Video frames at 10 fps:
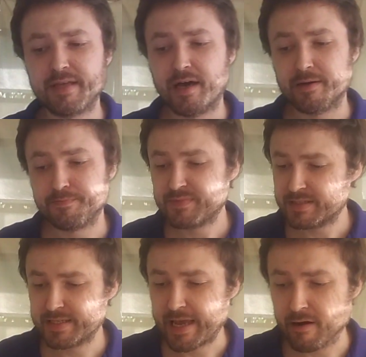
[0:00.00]
uh,
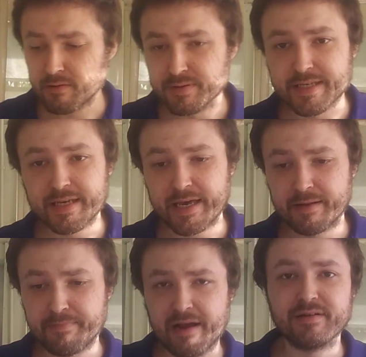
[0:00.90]
terribly and
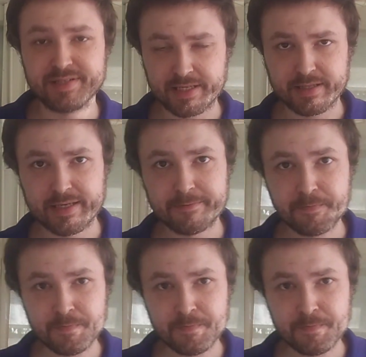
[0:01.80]
embarrassingly.